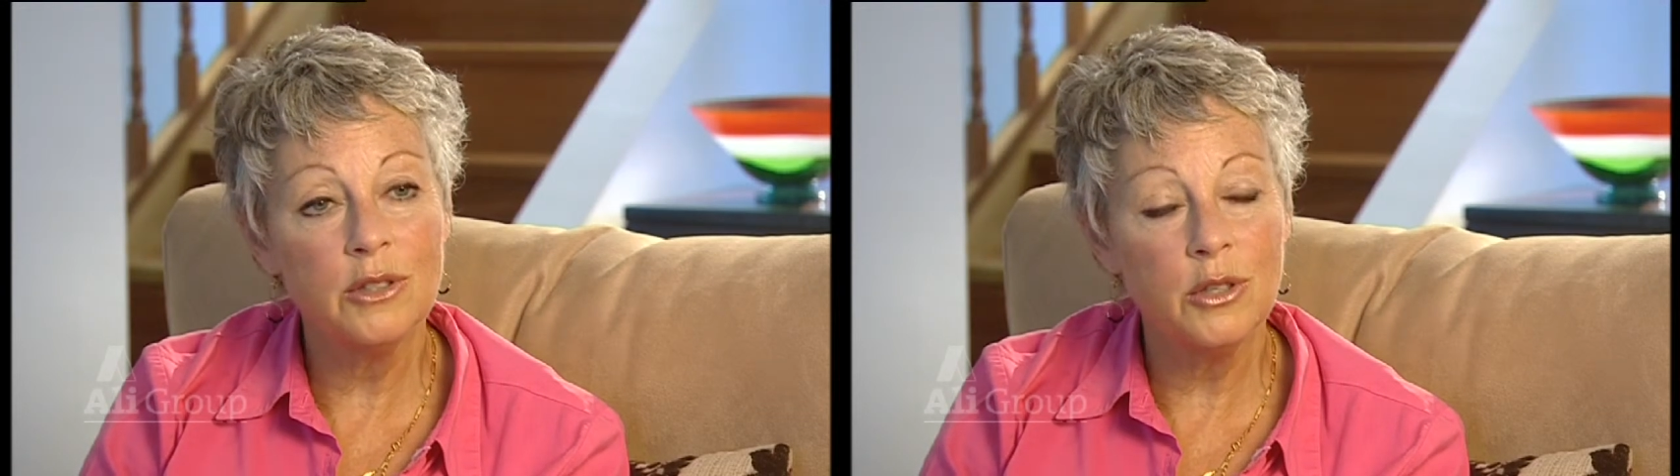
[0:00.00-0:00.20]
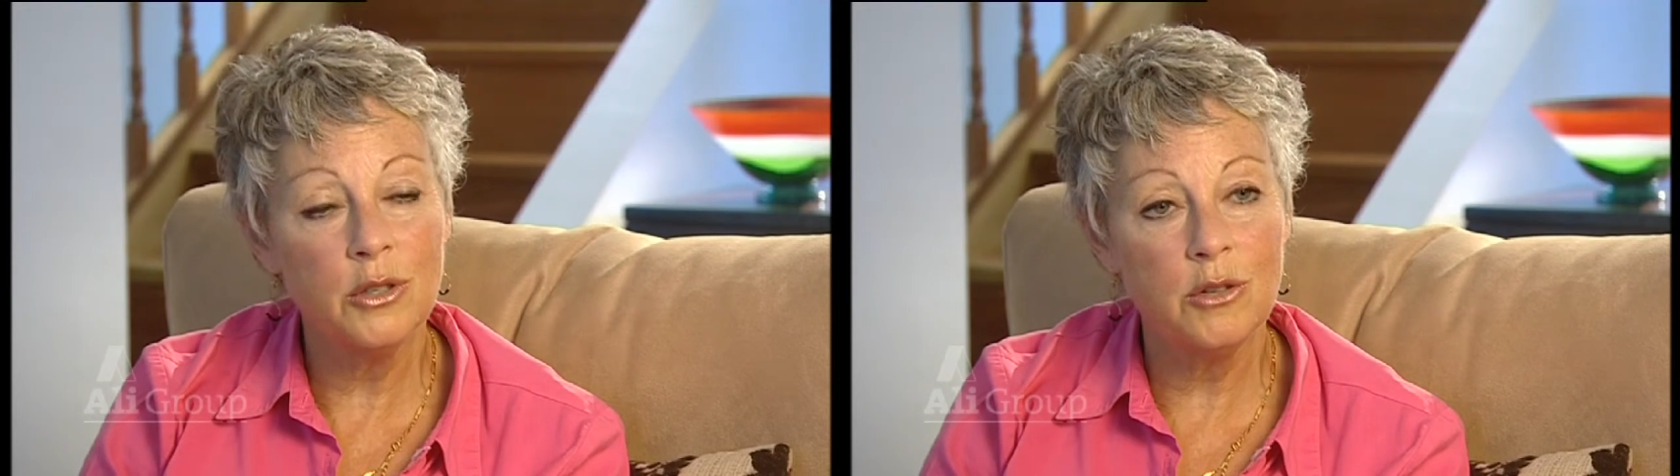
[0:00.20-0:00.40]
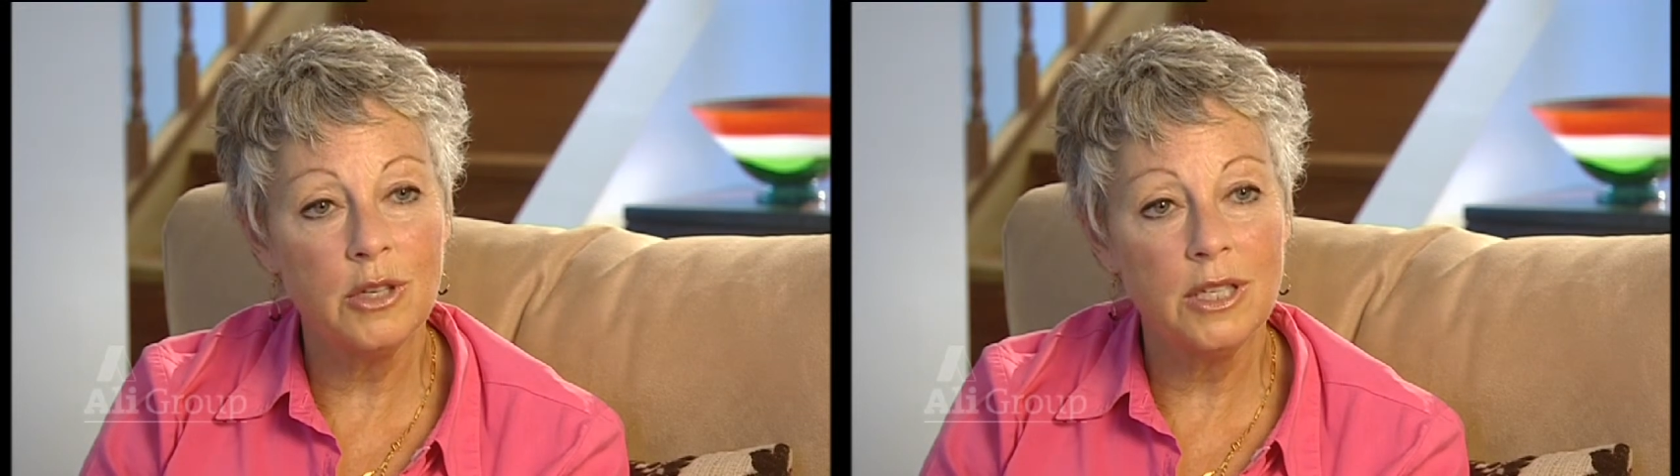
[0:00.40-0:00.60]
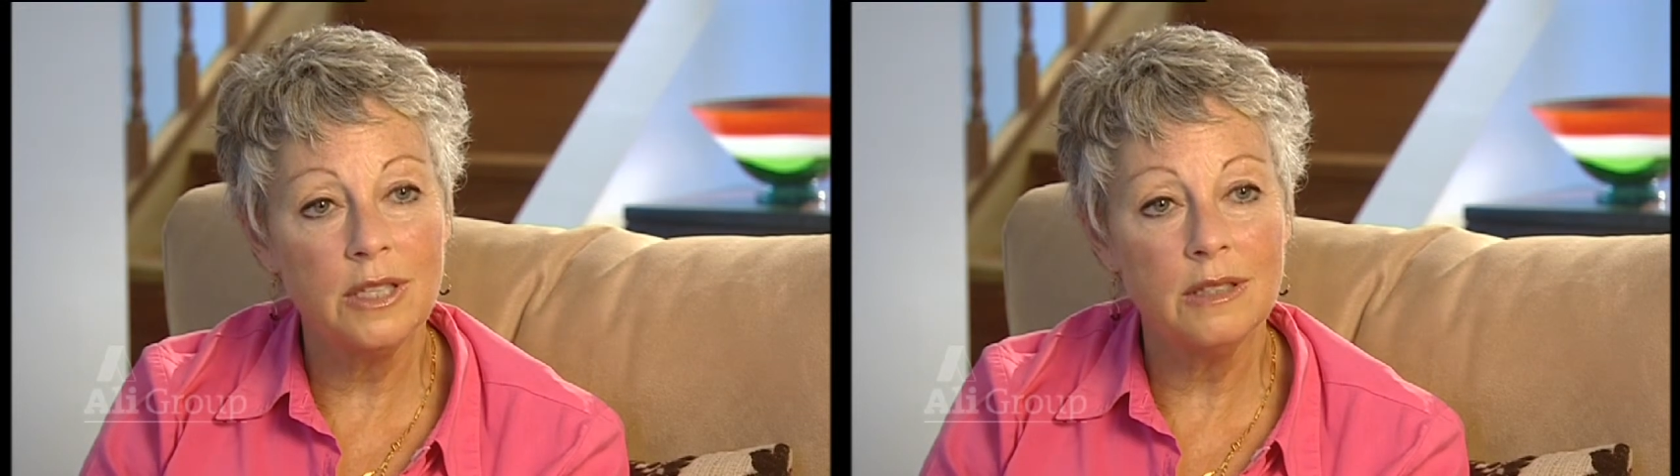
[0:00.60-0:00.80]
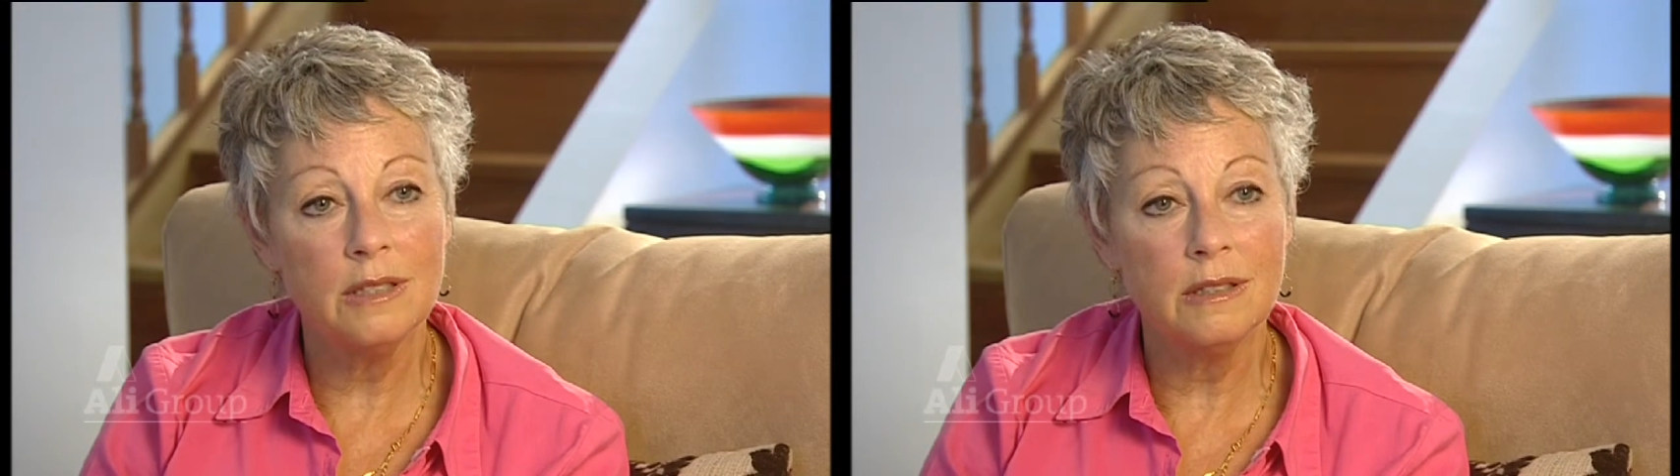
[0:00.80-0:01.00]

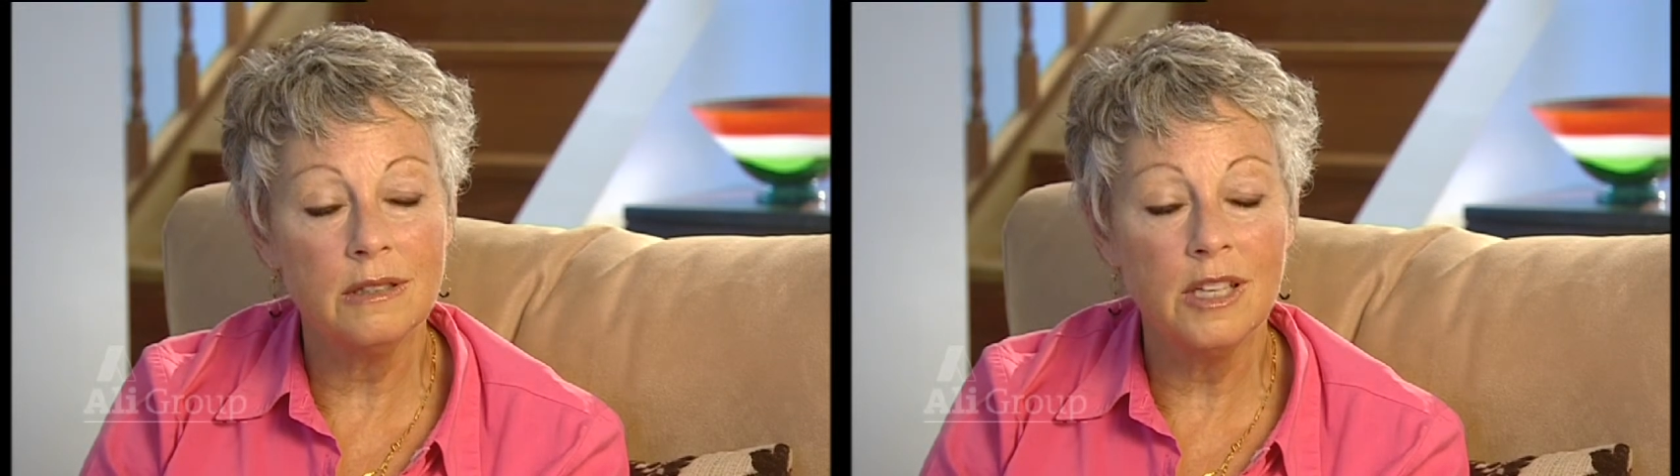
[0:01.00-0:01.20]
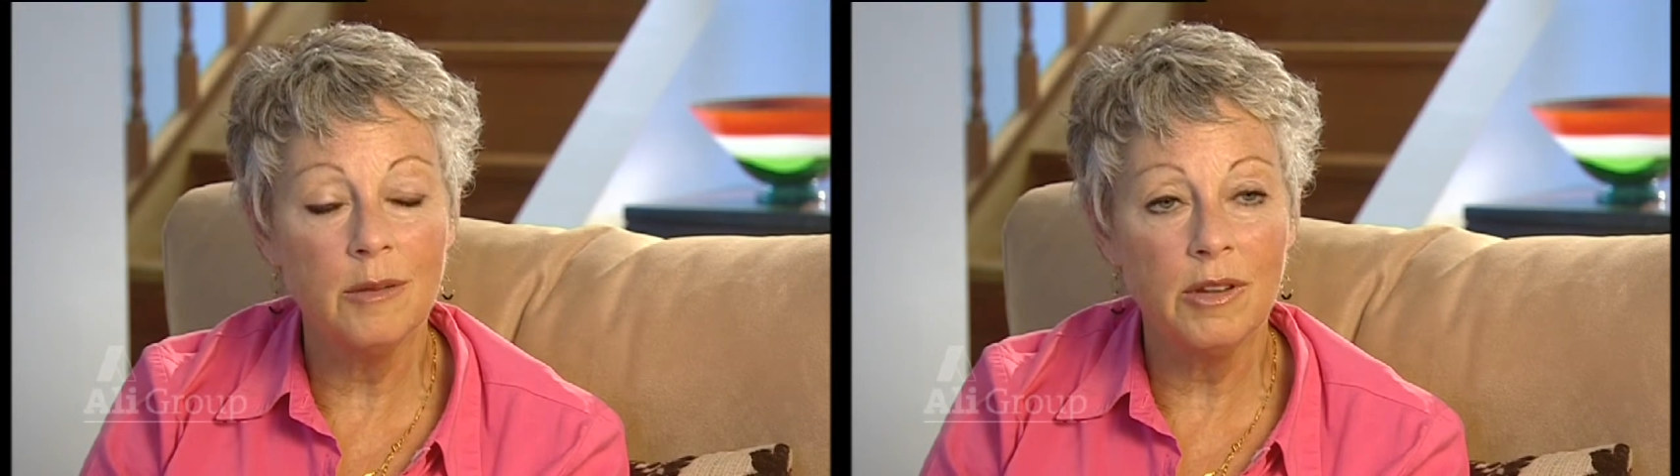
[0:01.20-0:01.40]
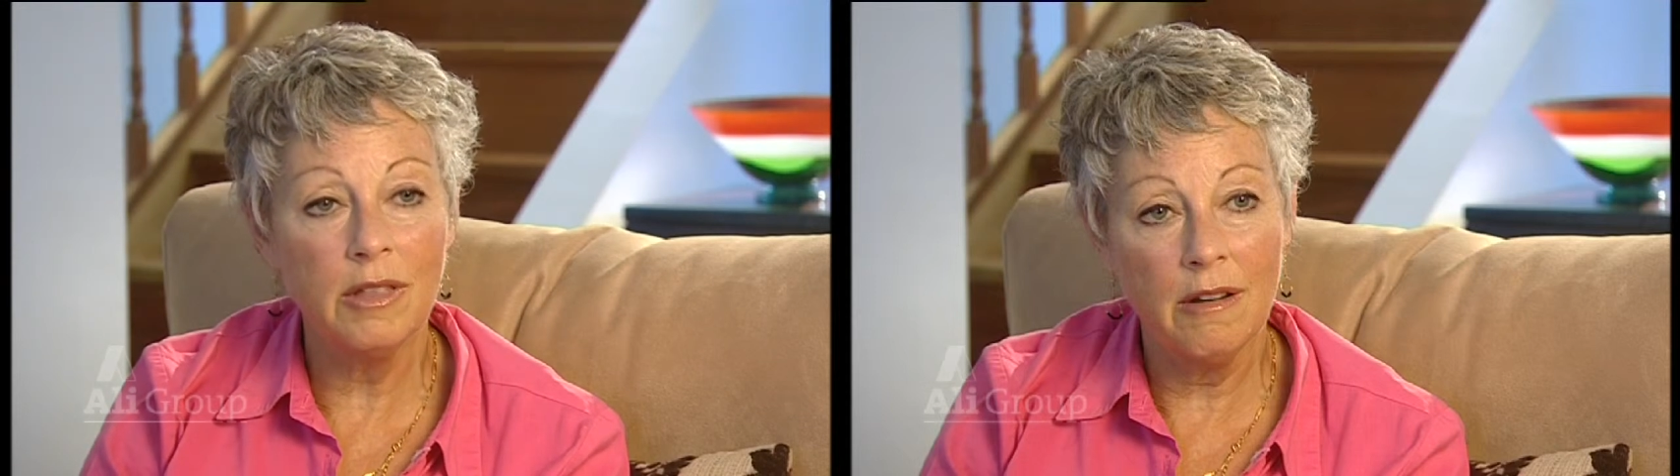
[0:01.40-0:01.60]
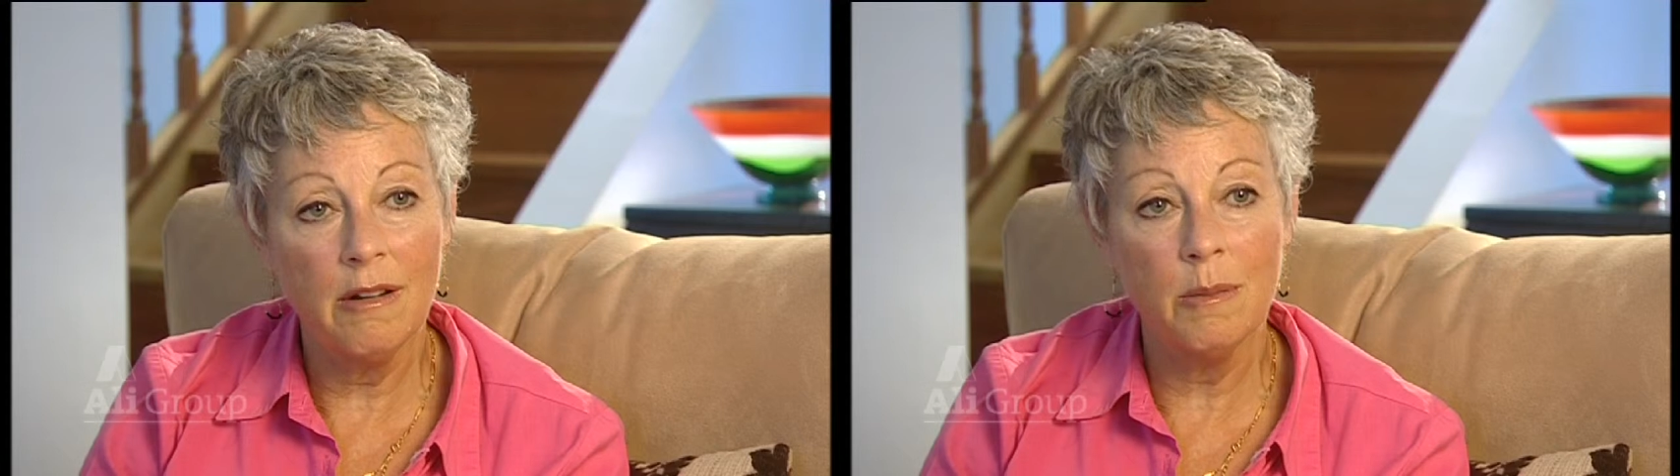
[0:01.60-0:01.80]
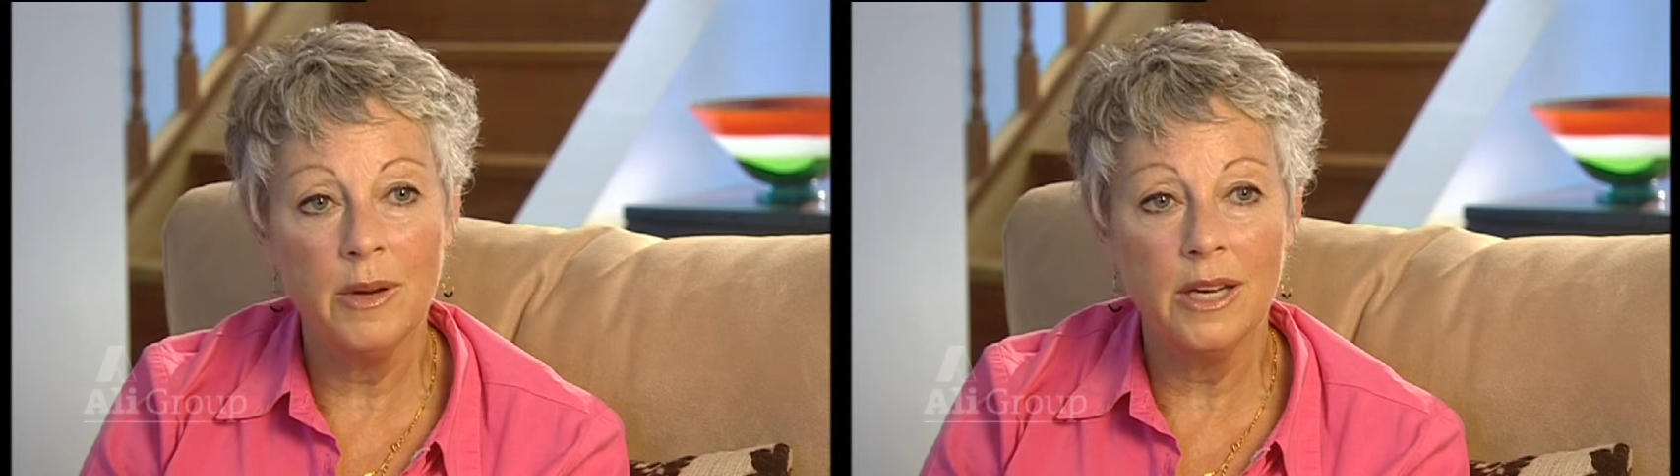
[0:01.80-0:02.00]
surgeries and
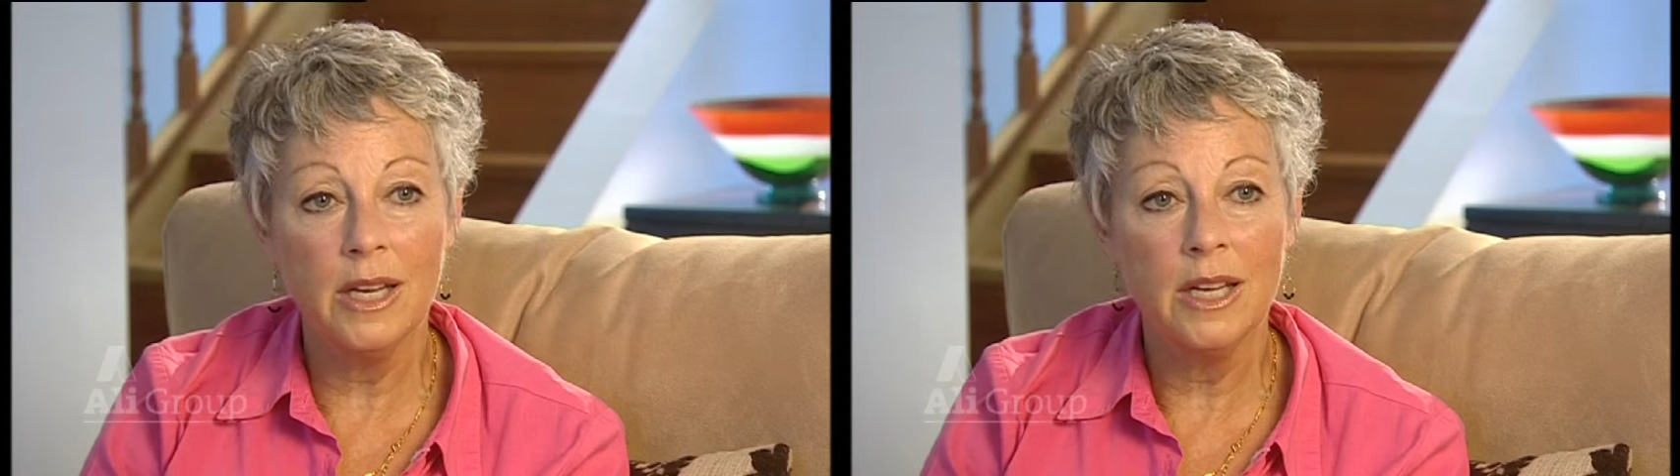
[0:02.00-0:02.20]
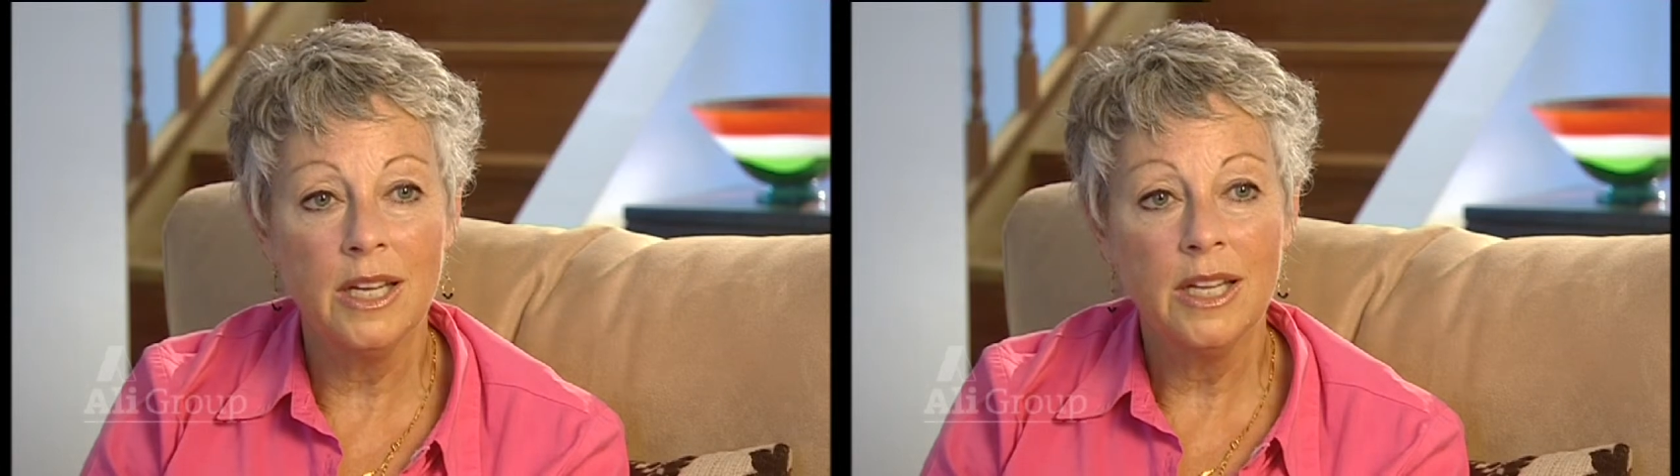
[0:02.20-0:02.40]
chemotherapy,